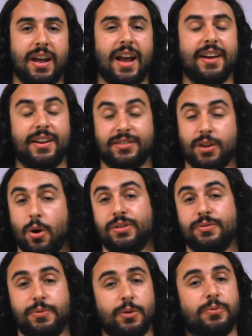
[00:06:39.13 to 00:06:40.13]
and as
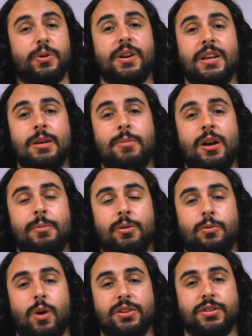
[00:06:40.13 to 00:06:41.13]
always, feel free to email me with
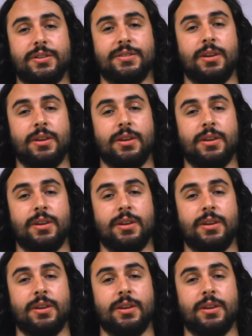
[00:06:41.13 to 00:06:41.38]
questions,